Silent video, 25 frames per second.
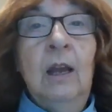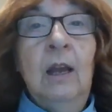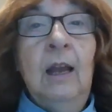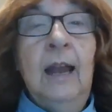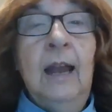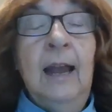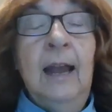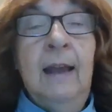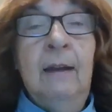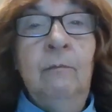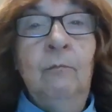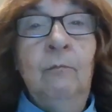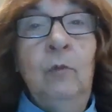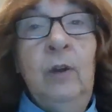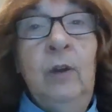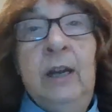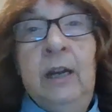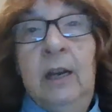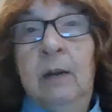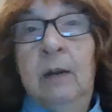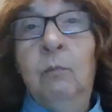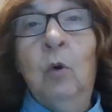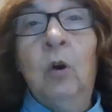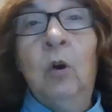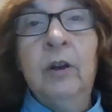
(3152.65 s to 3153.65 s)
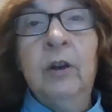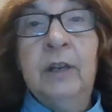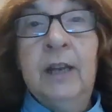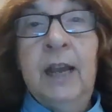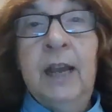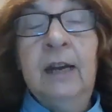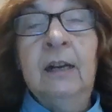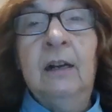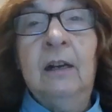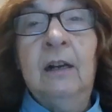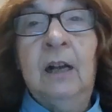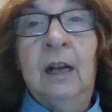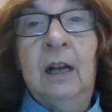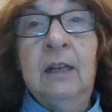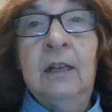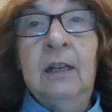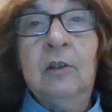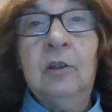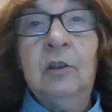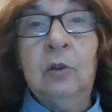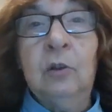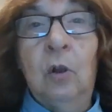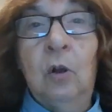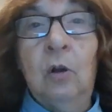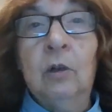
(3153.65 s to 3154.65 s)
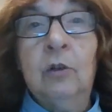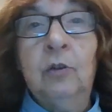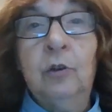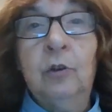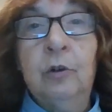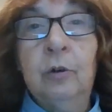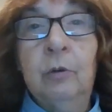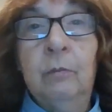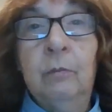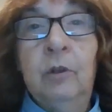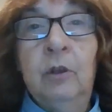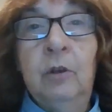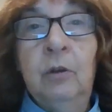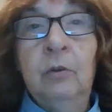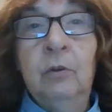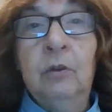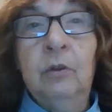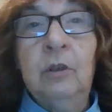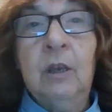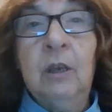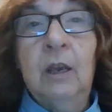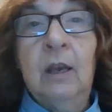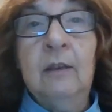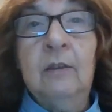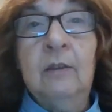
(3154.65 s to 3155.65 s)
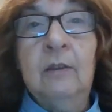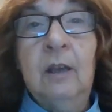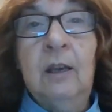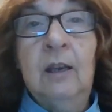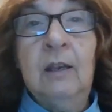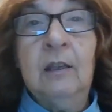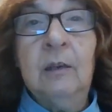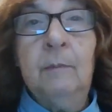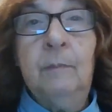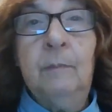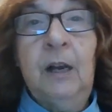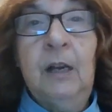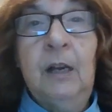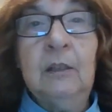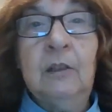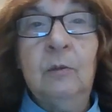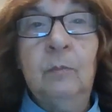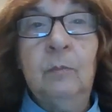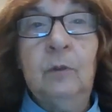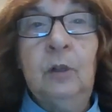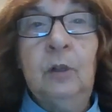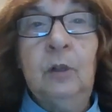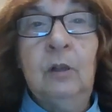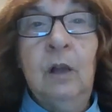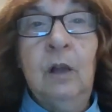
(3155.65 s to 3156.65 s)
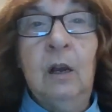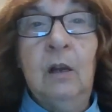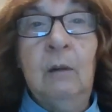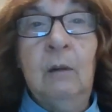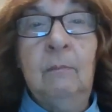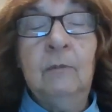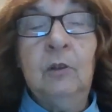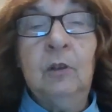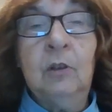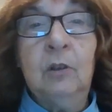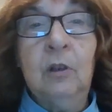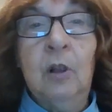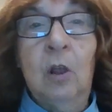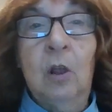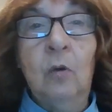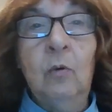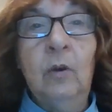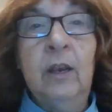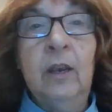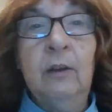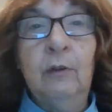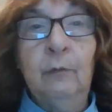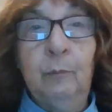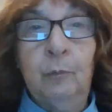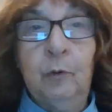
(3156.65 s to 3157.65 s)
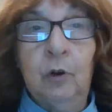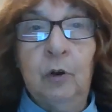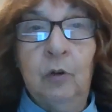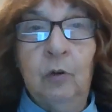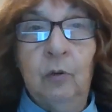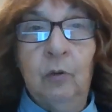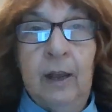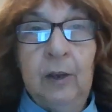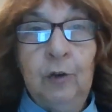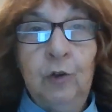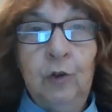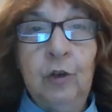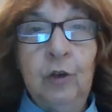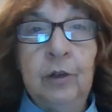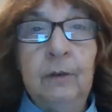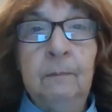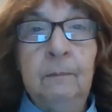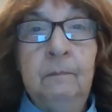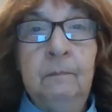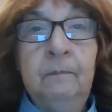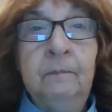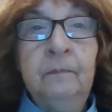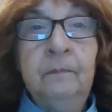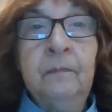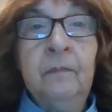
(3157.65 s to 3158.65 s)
And we need more data on its long term use as, as a possible um, slowing of progression.